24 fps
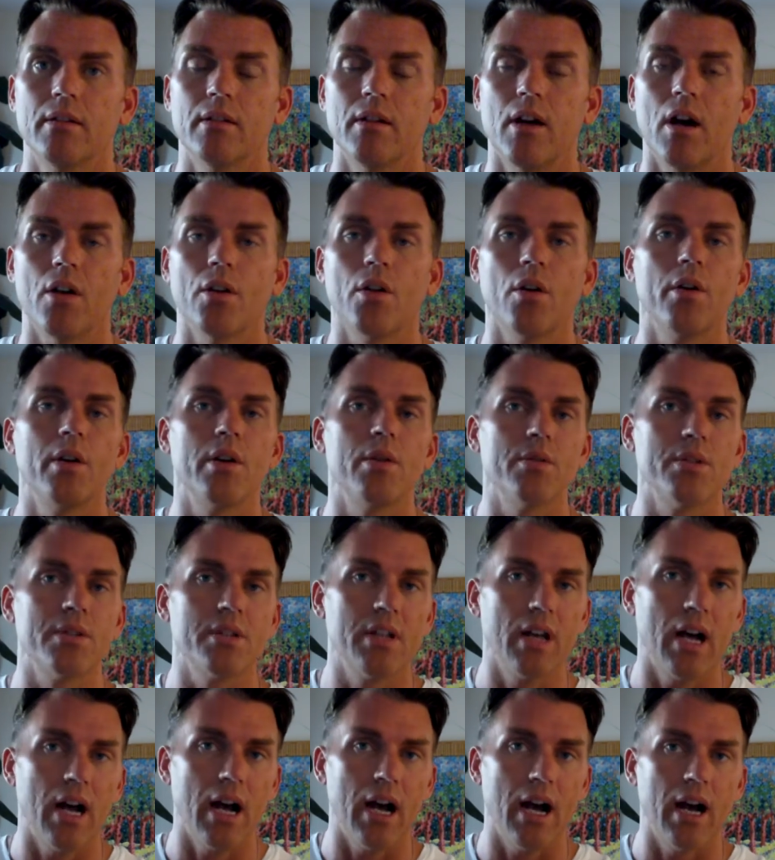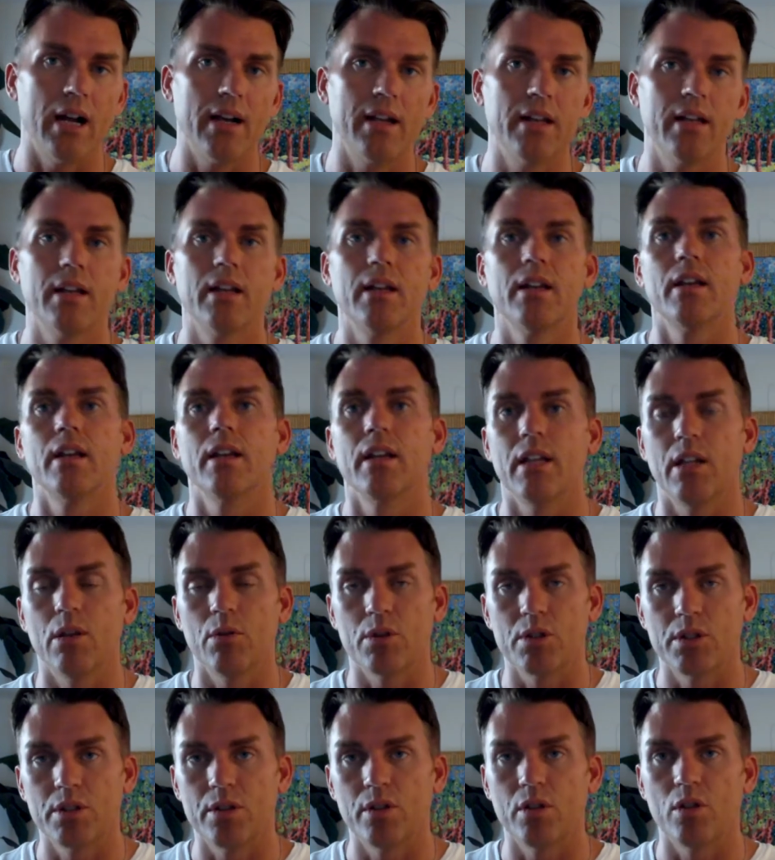Although he was God, he was
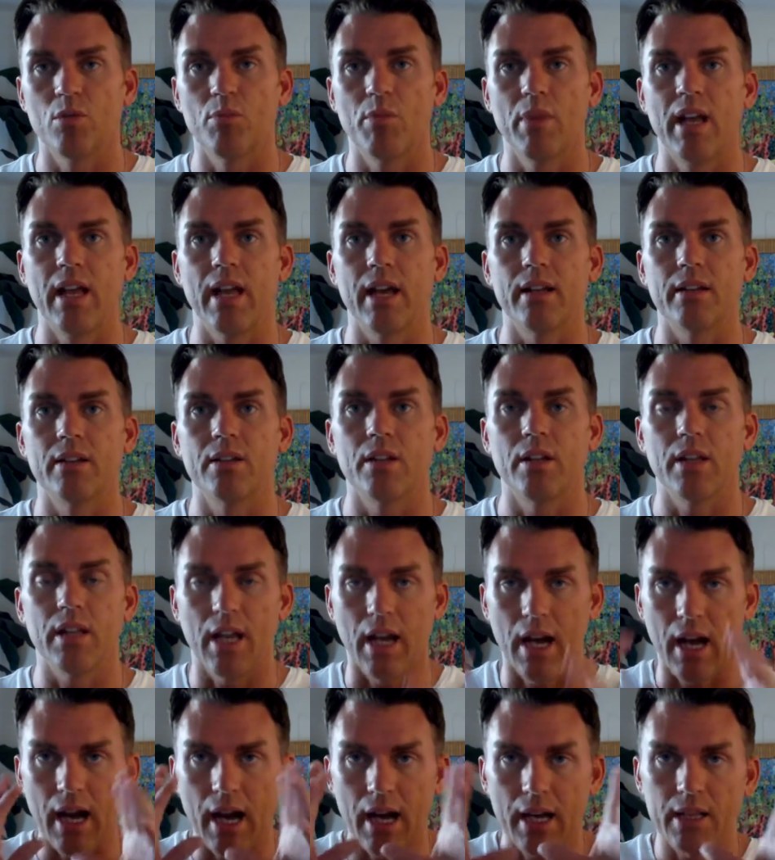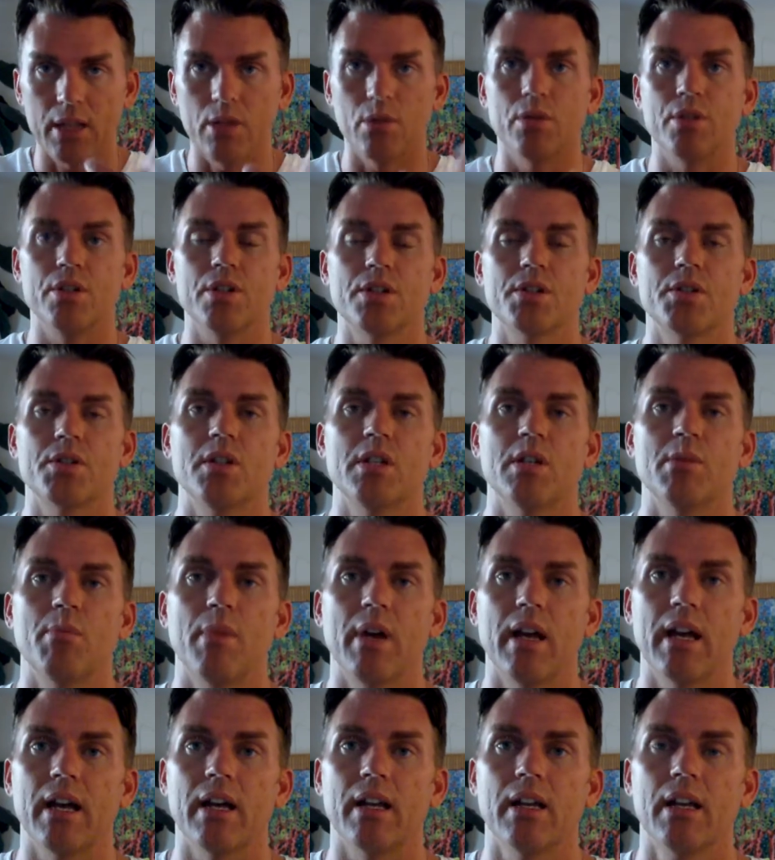still man. To the eye, you would just see a
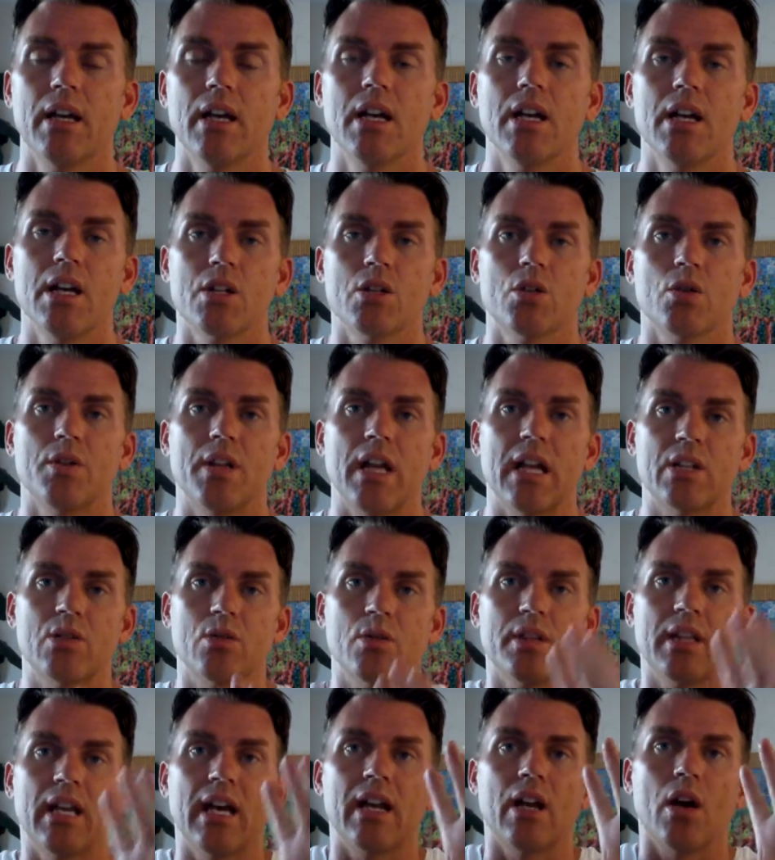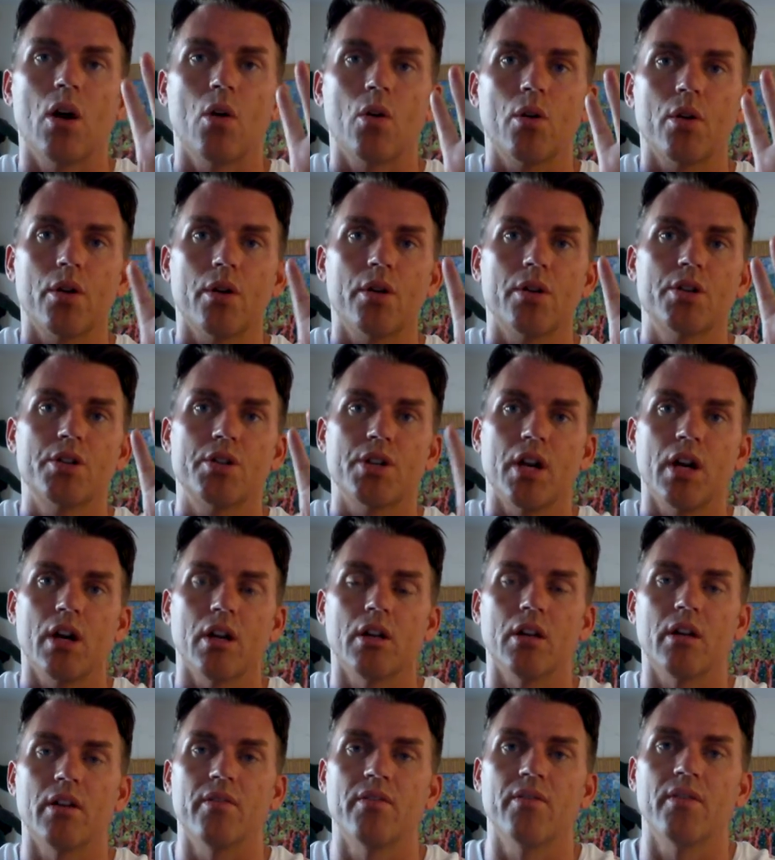man. So that's what that outer
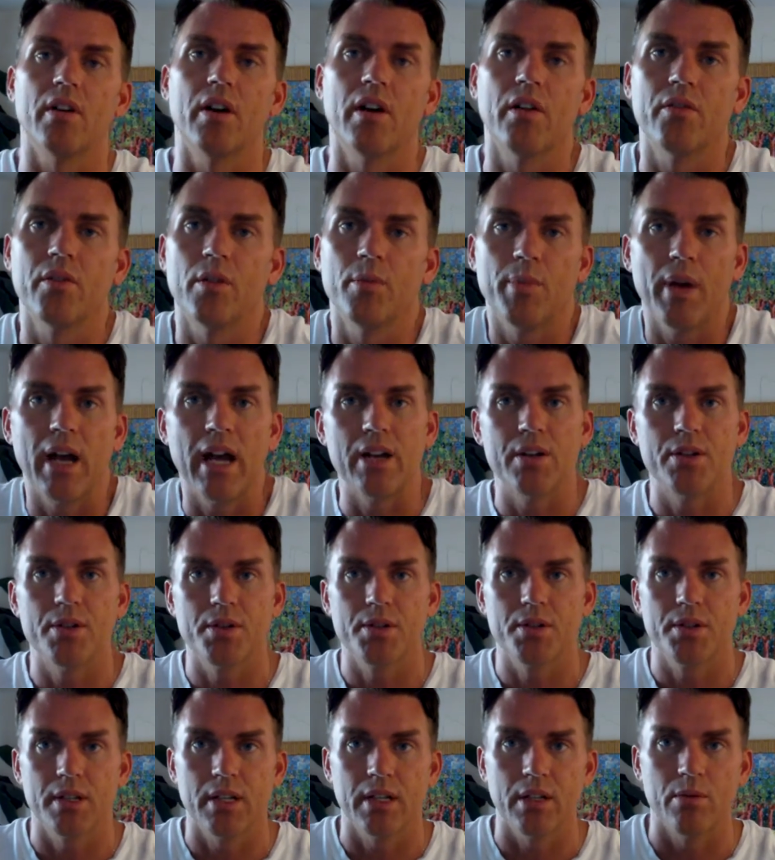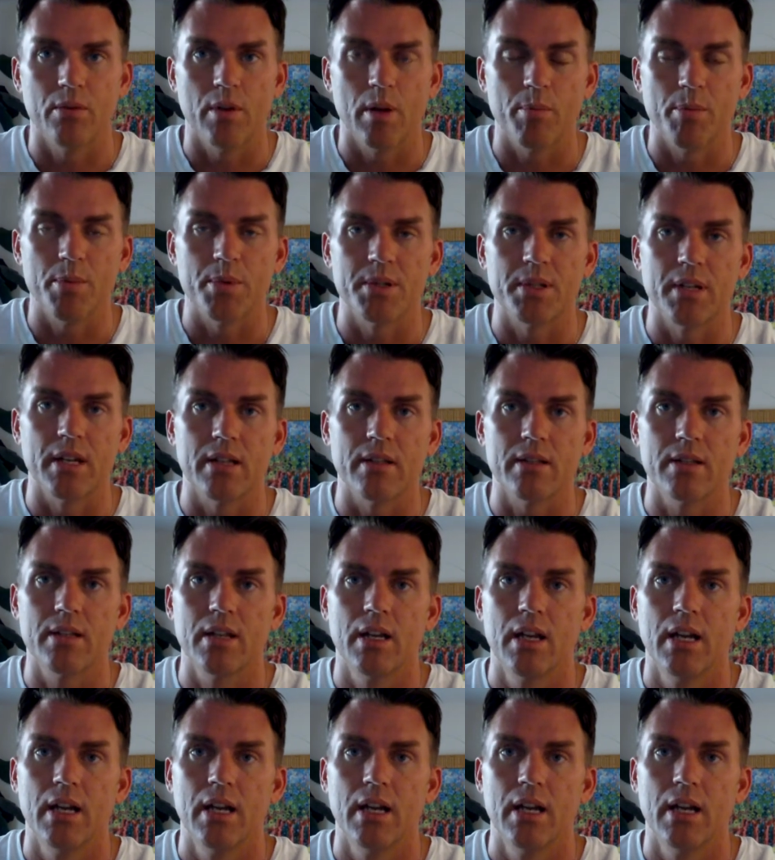shell of the badger skin represents.